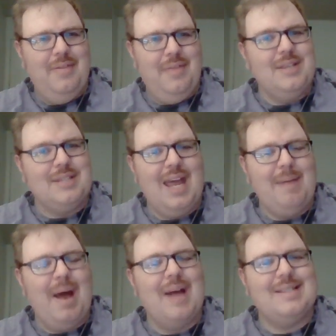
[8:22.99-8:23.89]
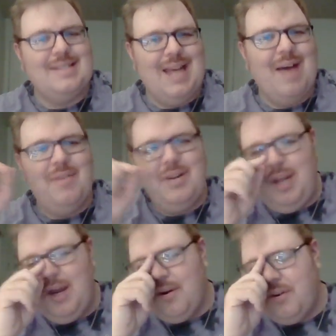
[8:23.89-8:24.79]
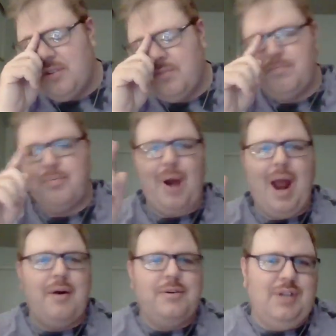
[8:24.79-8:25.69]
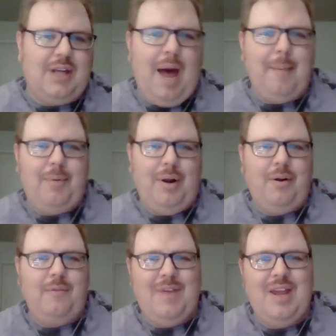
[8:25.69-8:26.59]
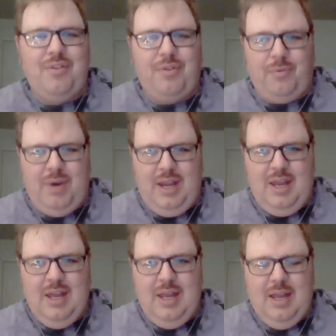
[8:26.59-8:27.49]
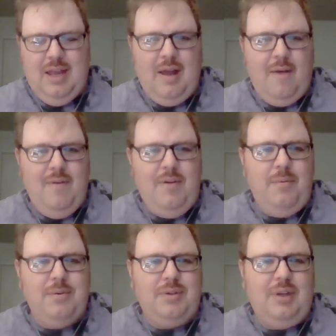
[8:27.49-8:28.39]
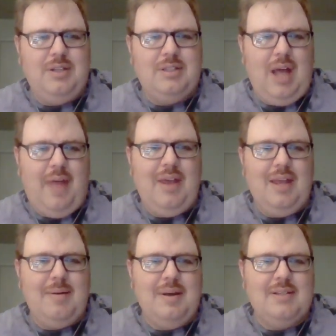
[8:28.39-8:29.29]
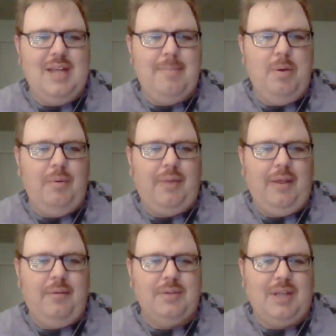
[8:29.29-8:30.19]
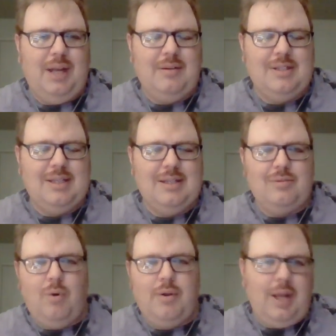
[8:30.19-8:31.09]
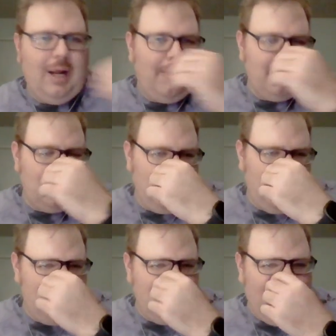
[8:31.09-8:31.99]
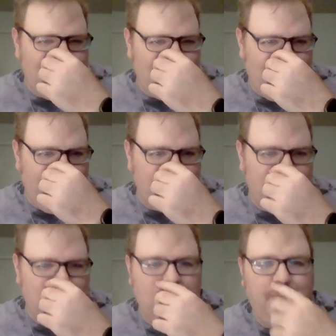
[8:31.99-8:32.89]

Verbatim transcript: This came out seven years prior to Kamen Rider V3. V3 was released, I think he made his debut in like, it was like toward the end of the series, in the last 12 episodes.